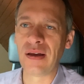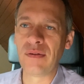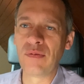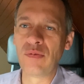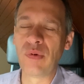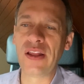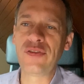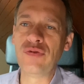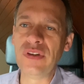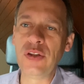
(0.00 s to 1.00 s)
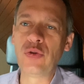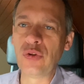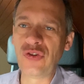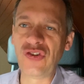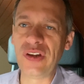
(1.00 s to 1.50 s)
what you need to
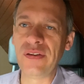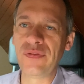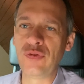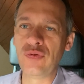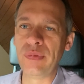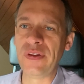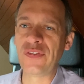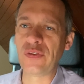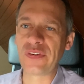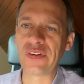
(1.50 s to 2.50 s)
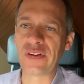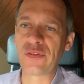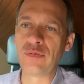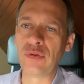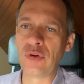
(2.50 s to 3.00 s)
achieve to be
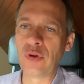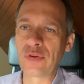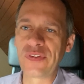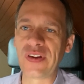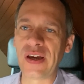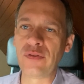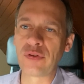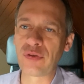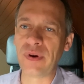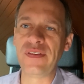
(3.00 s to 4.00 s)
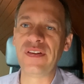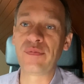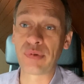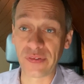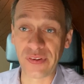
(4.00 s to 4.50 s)
successful alongside your
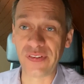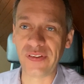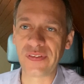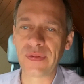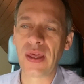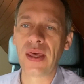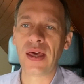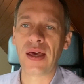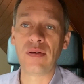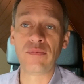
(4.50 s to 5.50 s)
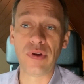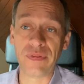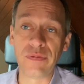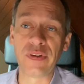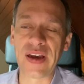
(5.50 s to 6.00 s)
creative processes
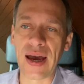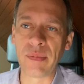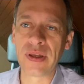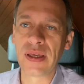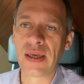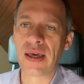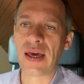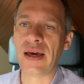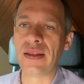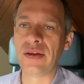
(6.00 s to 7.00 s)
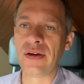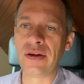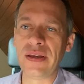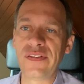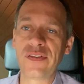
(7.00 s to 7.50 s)
within the DAM. And
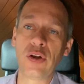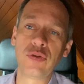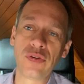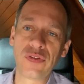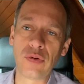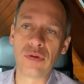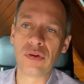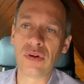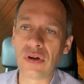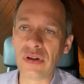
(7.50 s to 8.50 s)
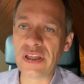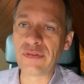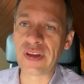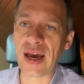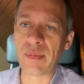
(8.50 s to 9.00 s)
it's not also only
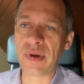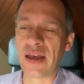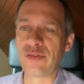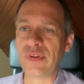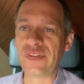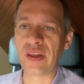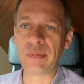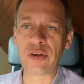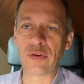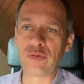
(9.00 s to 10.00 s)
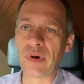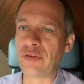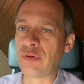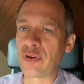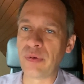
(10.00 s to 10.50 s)
the DAM, as we said, because when
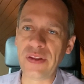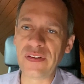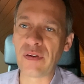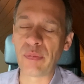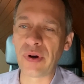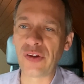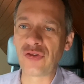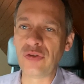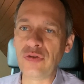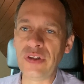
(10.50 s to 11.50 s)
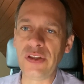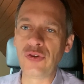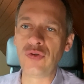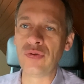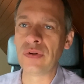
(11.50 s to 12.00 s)
you're a creative operation, you need
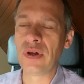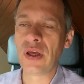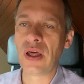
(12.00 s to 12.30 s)
to